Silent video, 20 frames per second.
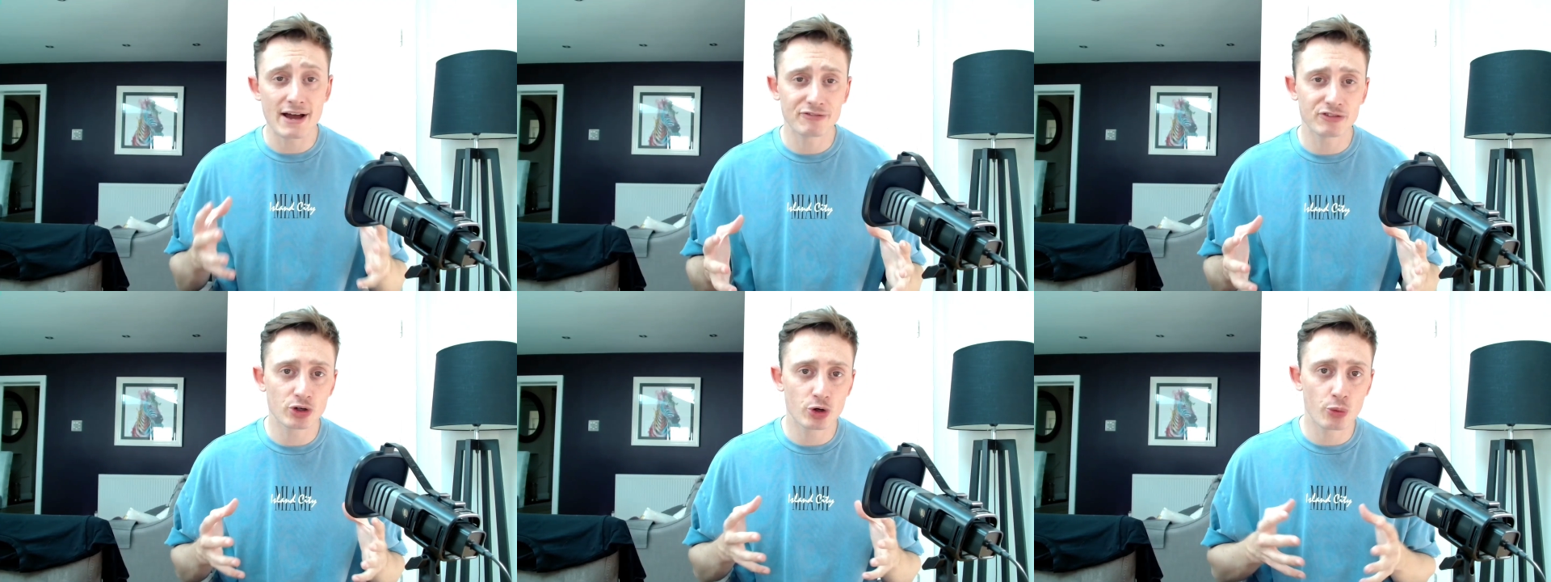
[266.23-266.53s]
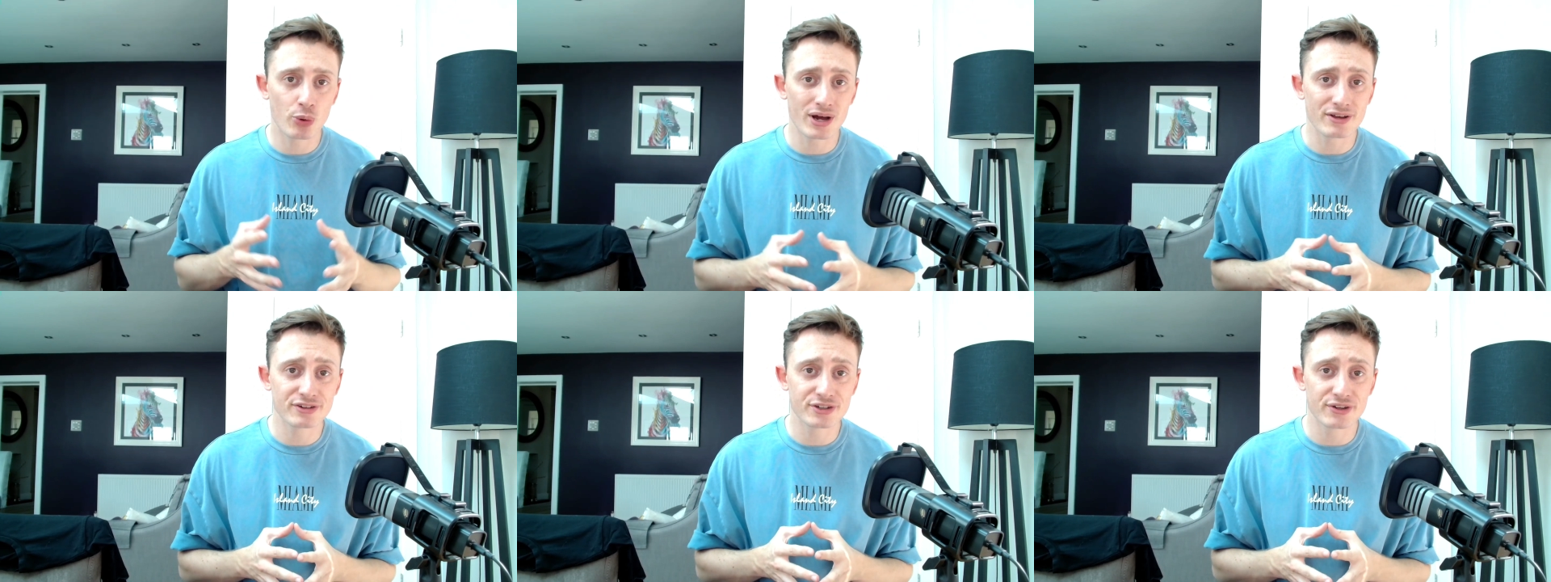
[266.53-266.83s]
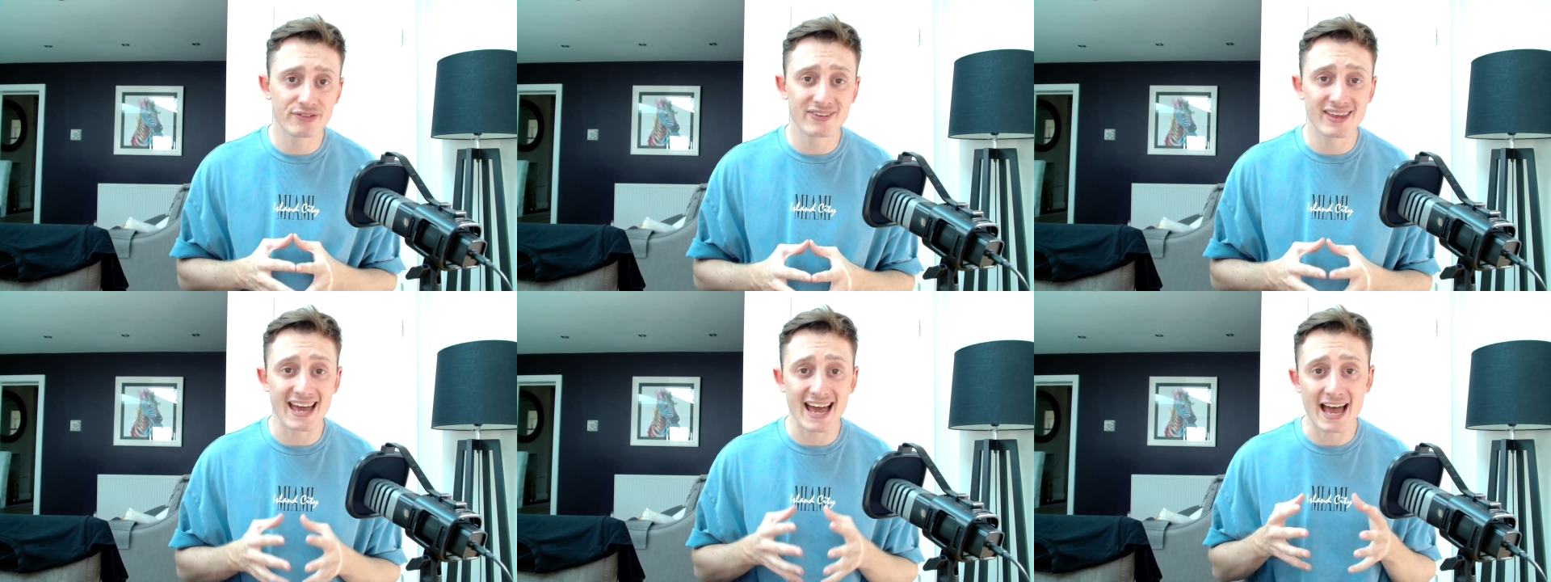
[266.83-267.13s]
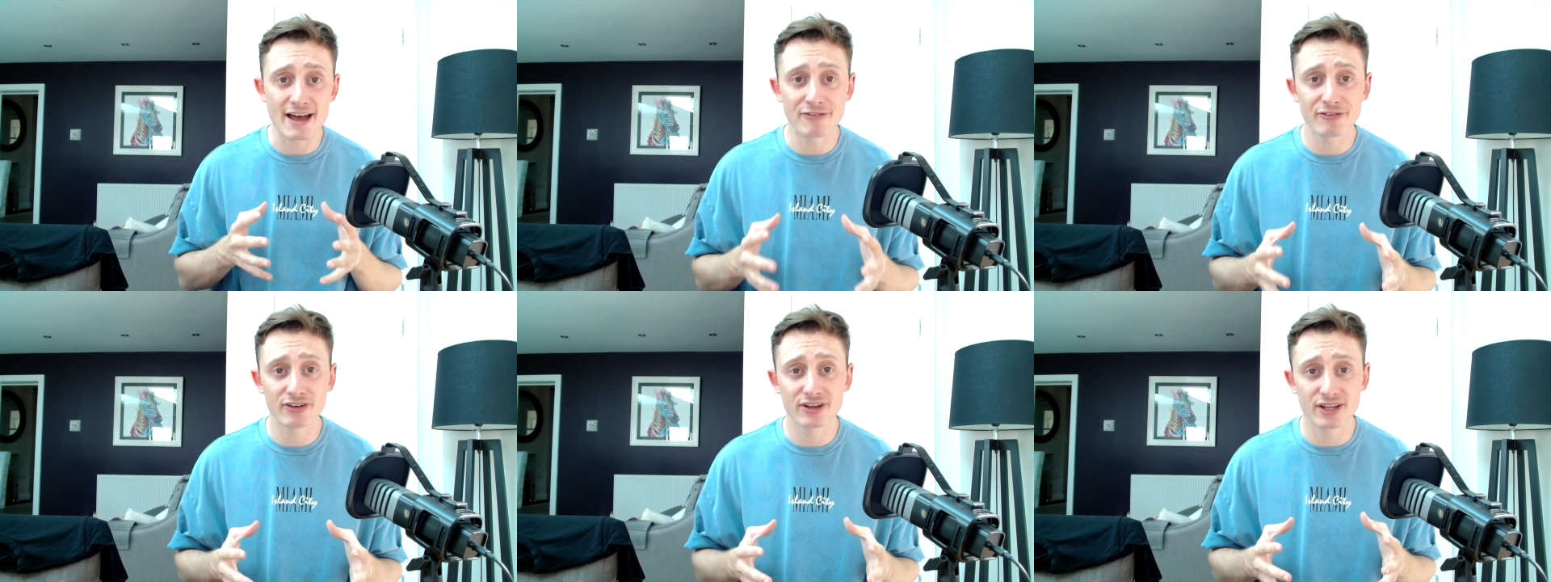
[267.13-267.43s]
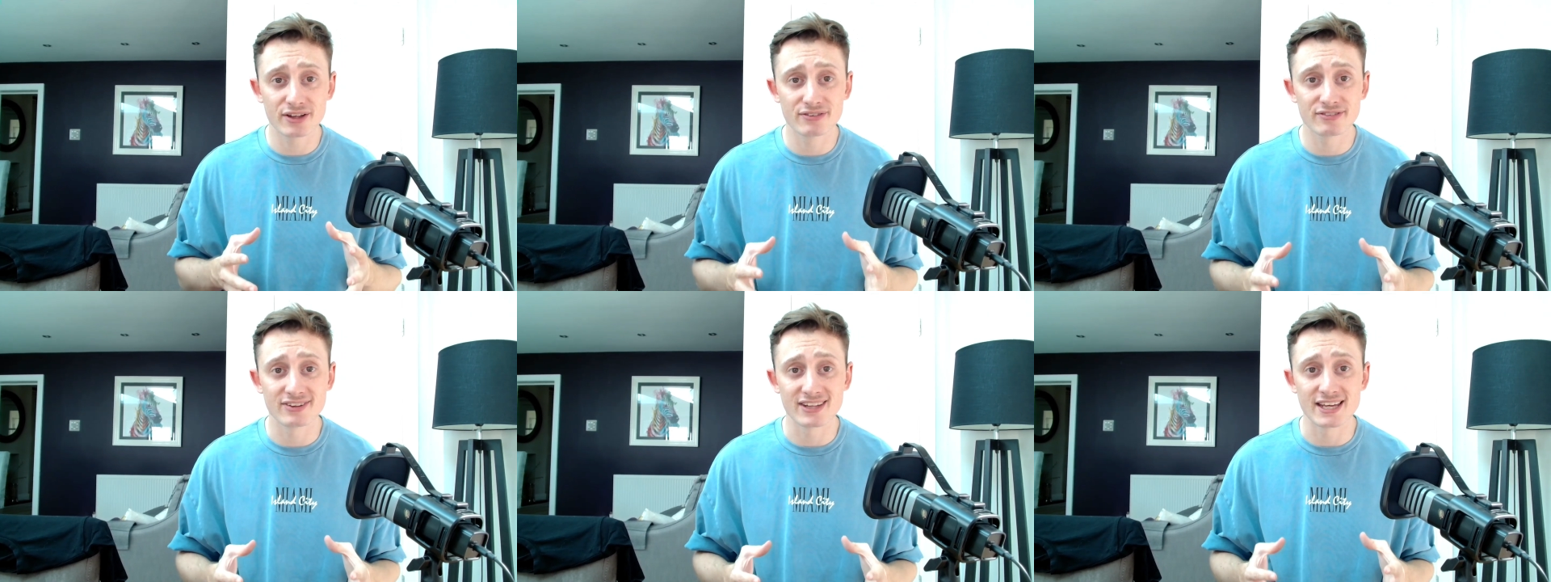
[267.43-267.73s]
to question the
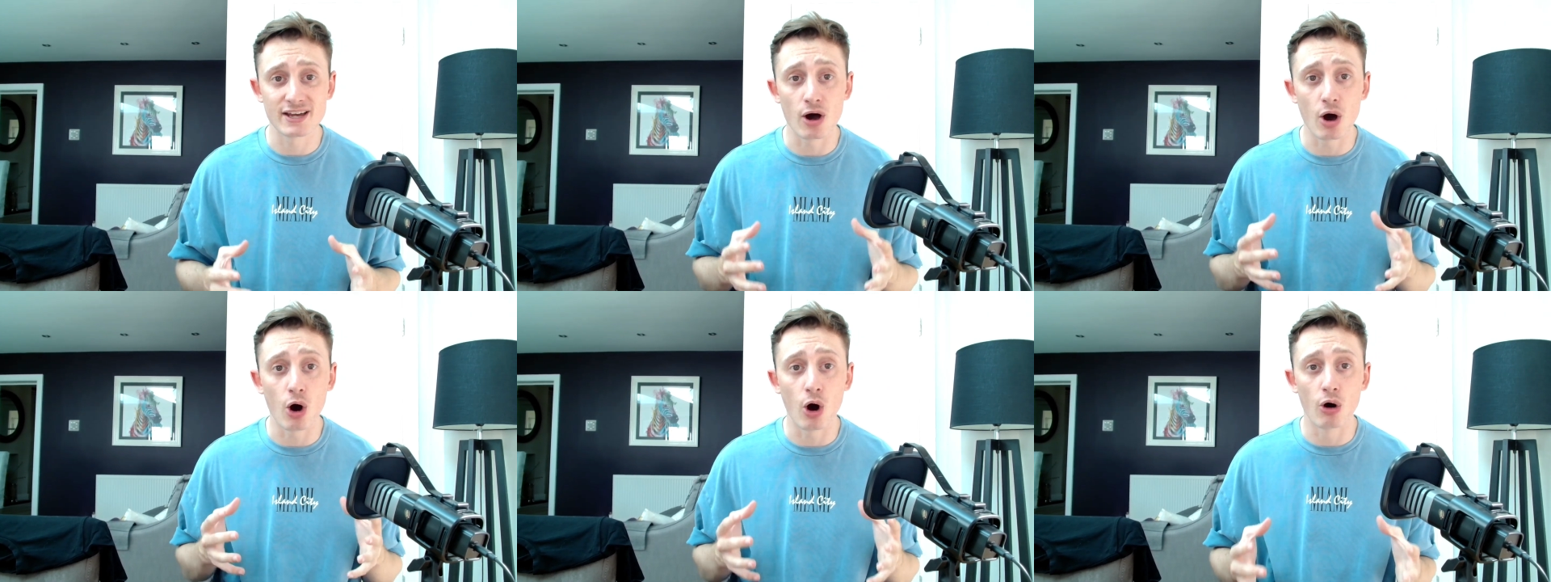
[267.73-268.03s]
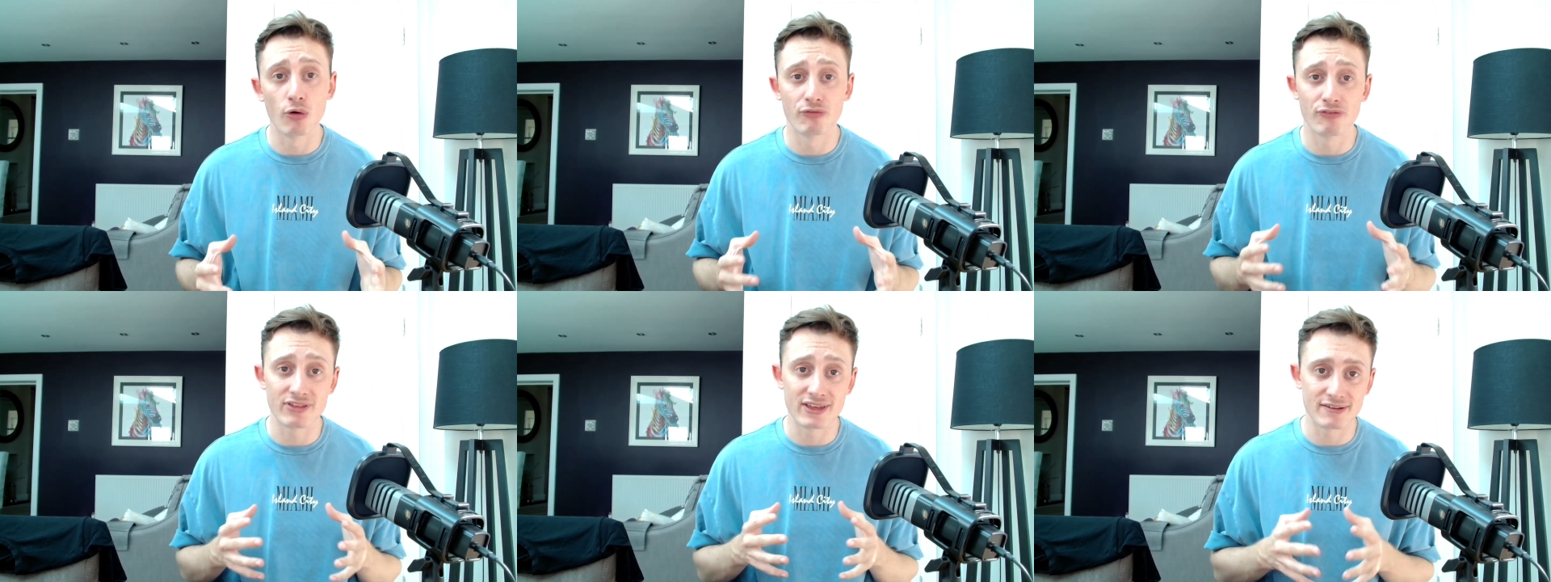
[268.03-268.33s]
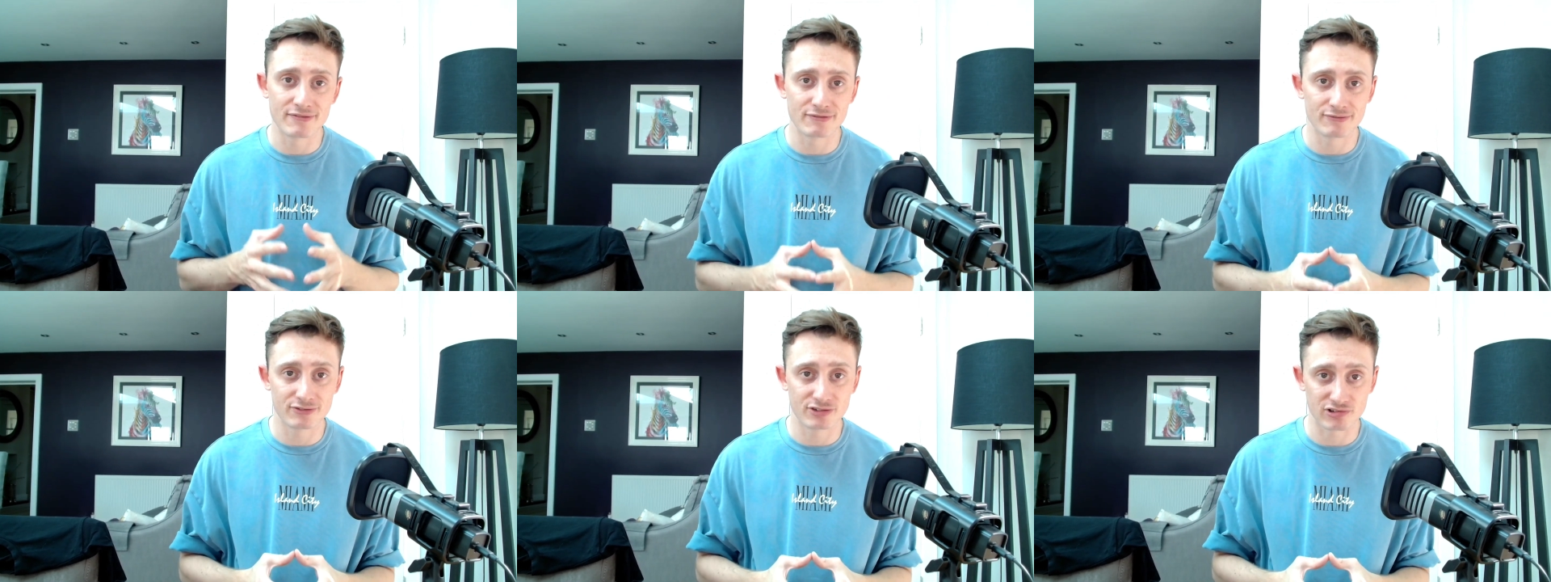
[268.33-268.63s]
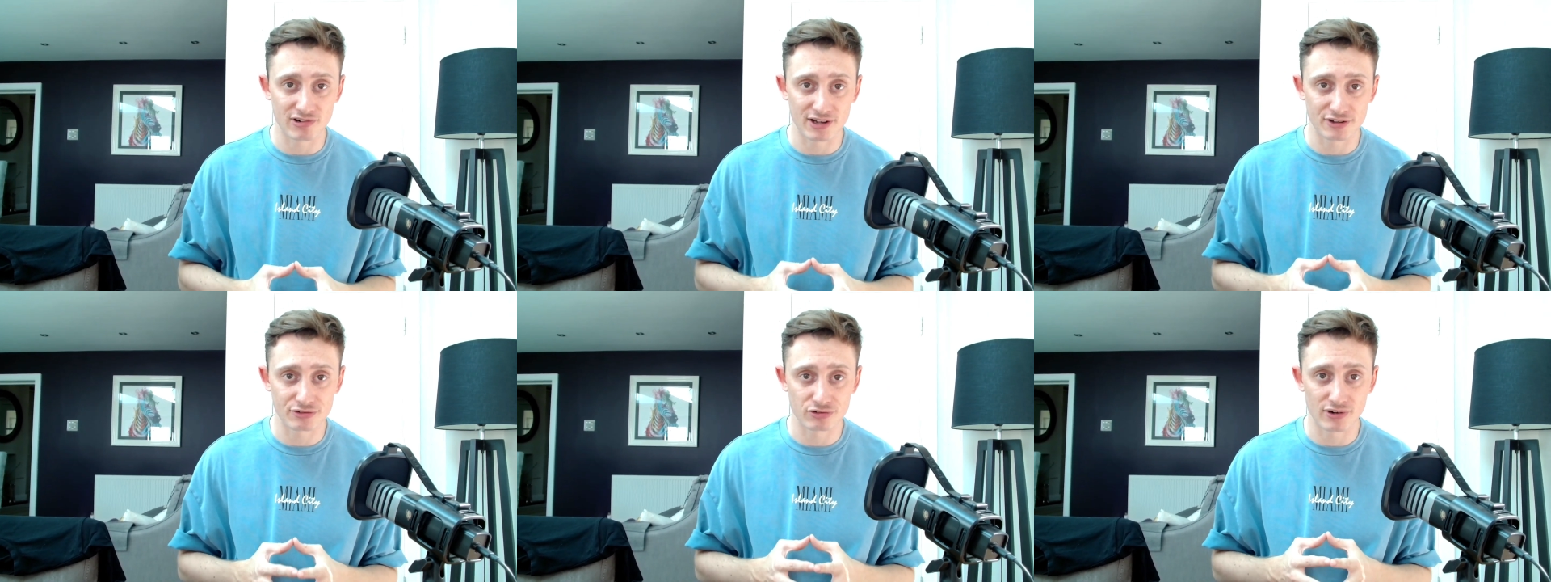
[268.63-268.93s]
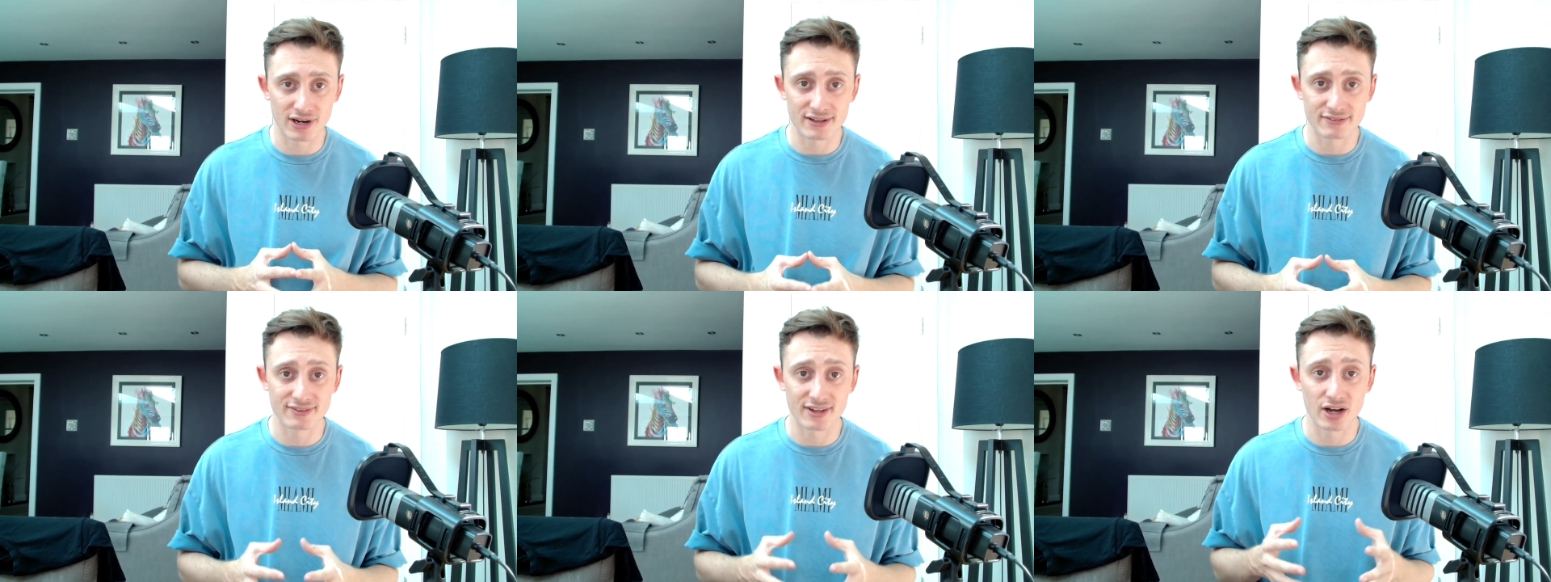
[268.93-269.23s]
efficacy of the interest
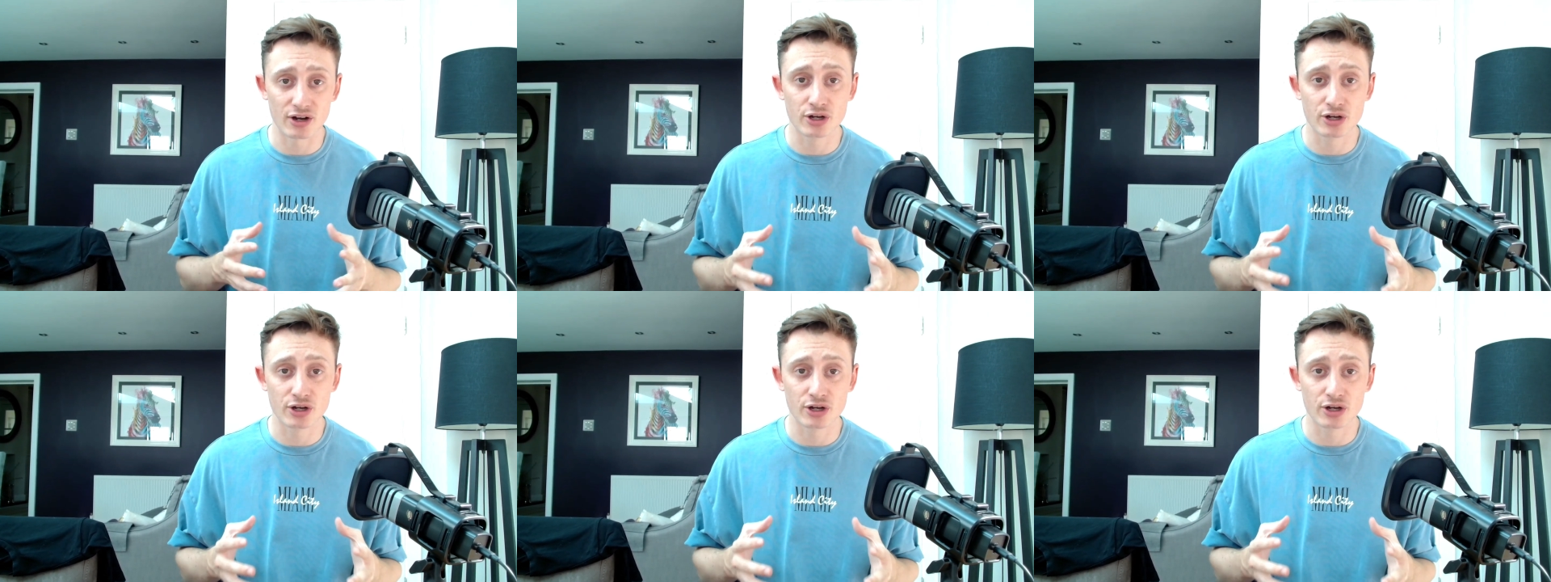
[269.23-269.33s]
rates that are